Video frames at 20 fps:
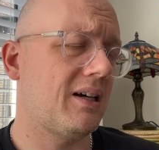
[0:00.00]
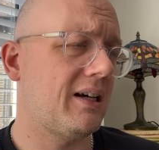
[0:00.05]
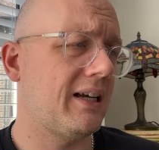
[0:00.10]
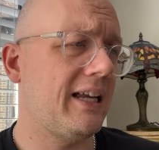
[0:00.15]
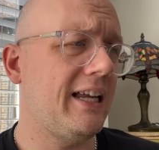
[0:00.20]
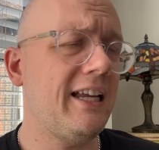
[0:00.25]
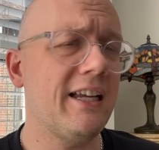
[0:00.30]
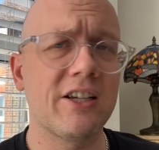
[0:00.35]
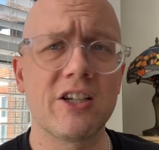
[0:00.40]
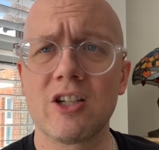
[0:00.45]

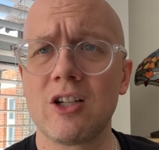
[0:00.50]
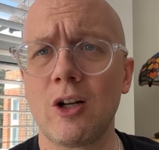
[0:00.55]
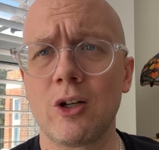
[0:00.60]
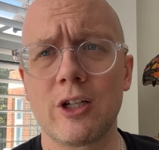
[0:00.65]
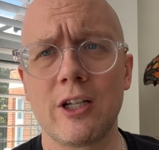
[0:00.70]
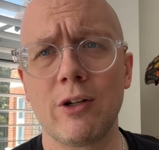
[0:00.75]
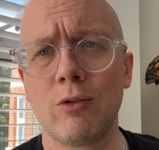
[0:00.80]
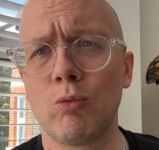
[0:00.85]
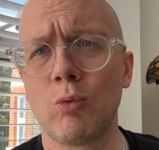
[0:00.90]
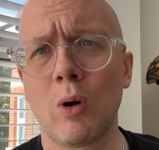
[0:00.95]
He has
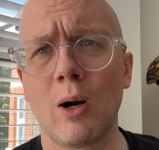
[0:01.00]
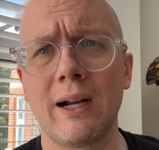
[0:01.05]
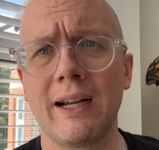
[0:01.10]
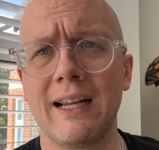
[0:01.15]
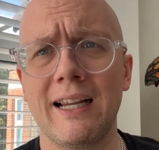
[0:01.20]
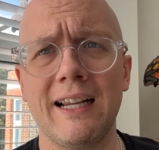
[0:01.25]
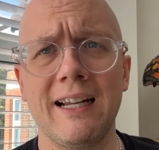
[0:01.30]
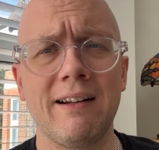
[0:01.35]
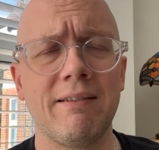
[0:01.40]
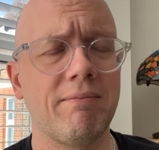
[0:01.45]
slotted right
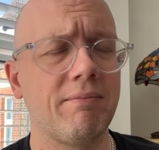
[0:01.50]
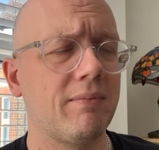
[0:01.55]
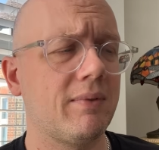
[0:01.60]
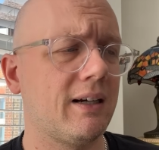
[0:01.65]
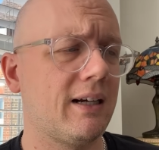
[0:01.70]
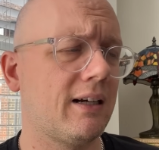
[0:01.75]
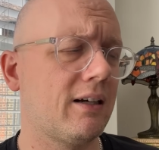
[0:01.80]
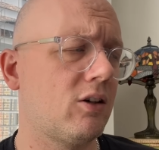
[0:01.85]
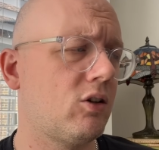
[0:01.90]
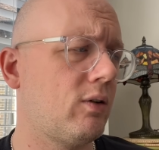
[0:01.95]
in,
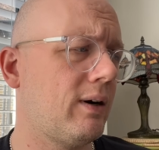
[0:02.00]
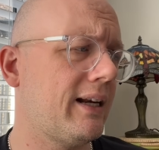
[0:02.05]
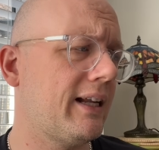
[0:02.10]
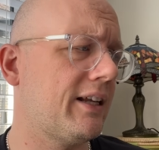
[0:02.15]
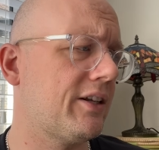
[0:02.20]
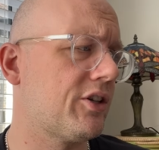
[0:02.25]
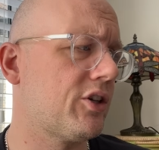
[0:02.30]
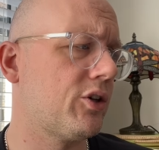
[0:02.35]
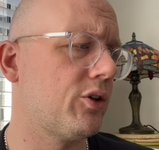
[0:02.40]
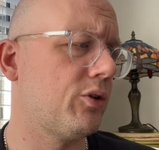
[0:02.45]
and
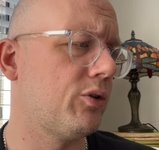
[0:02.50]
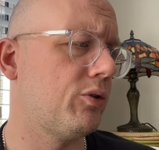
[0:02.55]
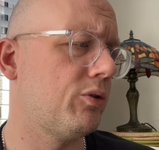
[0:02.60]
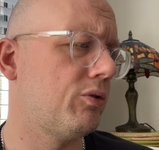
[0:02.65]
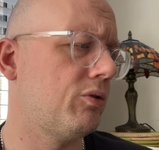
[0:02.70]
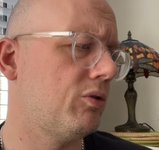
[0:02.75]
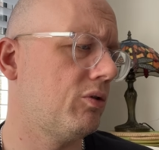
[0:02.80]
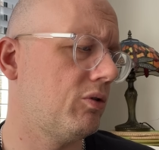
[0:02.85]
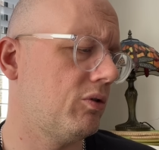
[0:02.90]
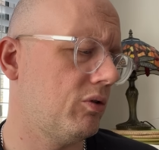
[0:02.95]
credit to